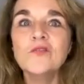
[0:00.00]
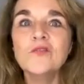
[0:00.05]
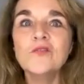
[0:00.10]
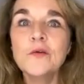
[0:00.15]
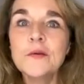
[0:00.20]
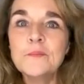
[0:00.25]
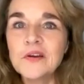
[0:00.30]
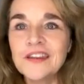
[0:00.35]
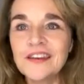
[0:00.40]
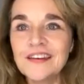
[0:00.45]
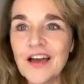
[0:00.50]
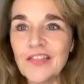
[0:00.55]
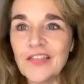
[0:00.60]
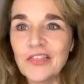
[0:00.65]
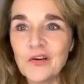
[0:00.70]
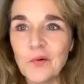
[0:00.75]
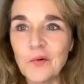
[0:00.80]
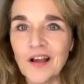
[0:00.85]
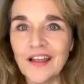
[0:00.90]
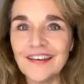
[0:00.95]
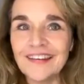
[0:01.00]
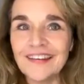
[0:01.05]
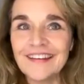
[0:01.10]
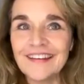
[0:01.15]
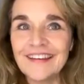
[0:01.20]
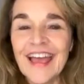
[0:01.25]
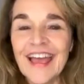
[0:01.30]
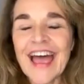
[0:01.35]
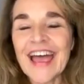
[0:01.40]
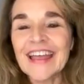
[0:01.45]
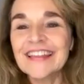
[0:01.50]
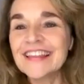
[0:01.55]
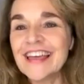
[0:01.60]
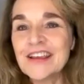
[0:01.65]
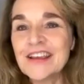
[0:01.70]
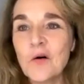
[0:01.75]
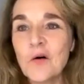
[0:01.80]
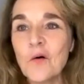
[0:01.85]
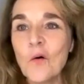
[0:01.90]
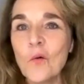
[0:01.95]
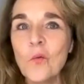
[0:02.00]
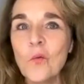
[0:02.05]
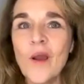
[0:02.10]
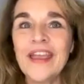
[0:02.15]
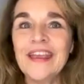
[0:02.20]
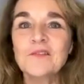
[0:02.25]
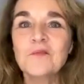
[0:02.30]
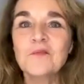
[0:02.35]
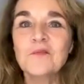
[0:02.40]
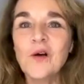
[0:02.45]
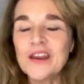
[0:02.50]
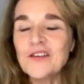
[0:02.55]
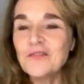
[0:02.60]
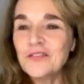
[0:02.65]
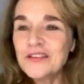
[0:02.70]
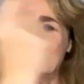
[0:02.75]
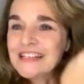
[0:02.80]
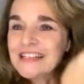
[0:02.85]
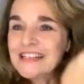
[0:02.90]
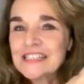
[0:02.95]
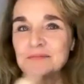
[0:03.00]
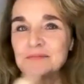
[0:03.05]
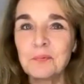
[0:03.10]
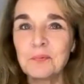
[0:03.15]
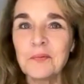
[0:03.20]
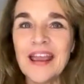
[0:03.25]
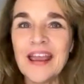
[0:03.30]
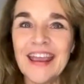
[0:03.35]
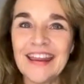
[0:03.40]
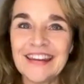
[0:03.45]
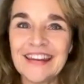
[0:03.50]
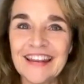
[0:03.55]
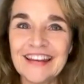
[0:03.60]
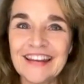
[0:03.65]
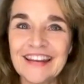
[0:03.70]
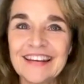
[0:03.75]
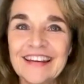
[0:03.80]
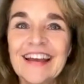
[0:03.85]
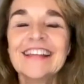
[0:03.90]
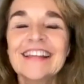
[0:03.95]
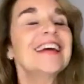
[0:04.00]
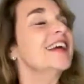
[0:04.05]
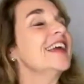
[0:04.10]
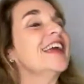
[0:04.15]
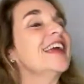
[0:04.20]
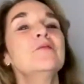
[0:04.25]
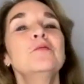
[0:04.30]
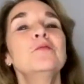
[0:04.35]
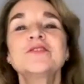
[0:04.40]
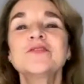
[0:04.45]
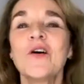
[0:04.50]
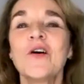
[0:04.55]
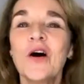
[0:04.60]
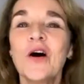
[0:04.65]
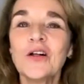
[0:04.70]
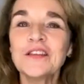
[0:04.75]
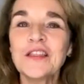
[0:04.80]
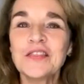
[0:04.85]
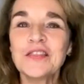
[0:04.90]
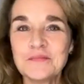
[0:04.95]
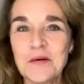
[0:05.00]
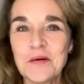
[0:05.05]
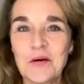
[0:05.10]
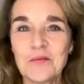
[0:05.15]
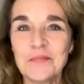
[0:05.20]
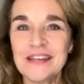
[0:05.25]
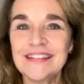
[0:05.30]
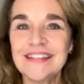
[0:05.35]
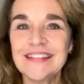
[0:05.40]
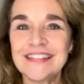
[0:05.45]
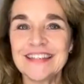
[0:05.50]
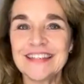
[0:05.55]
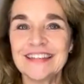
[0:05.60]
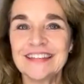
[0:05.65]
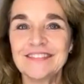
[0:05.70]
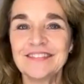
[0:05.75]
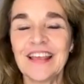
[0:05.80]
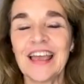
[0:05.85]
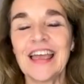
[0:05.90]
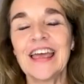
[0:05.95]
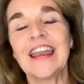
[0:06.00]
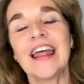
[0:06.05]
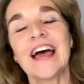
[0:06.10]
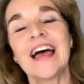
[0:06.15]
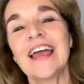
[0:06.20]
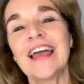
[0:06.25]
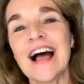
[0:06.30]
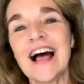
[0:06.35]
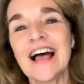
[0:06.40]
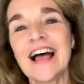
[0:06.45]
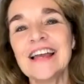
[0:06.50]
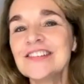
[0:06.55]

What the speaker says: what if we put another one? And like, wait, what if we like sprayed it? Like it was all in the moment, and I